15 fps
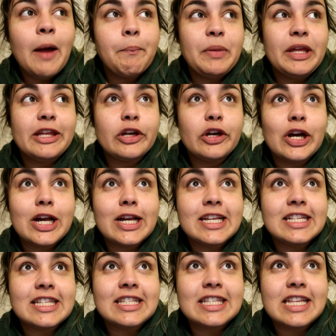
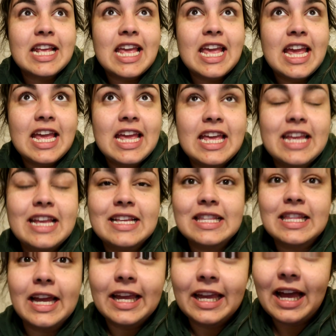because he's
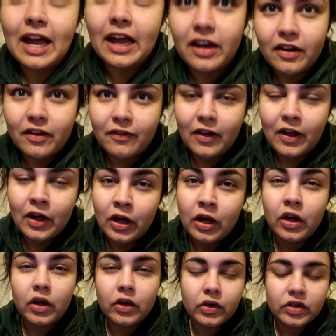like kind of
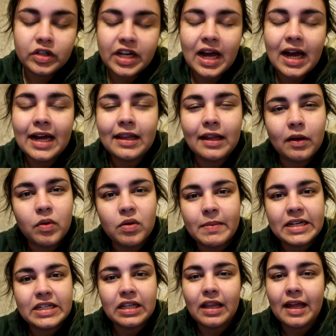a good guy, like we're
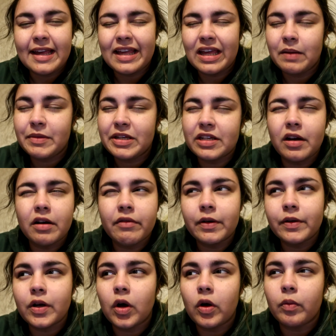meant to like him. He's not
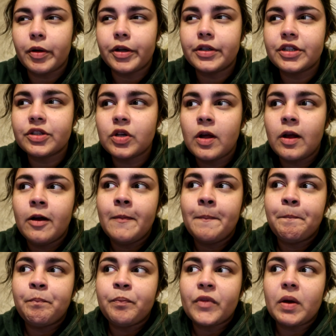around a whole bunch,
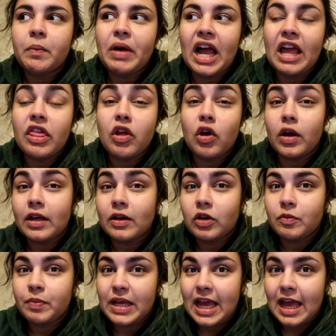but I thought it
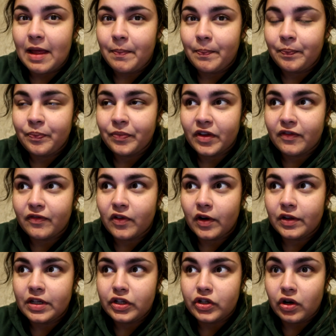could be him. For
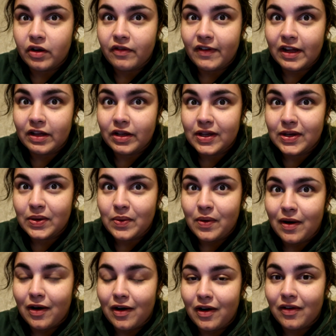the shock value
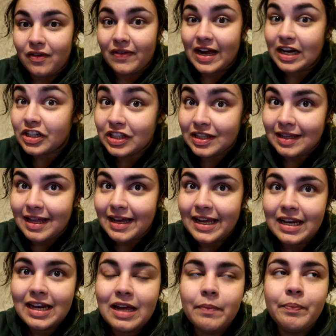of actually
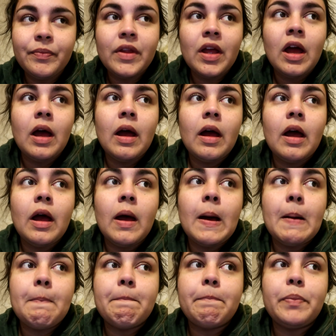liking him.
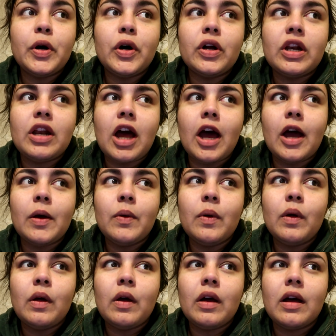But now,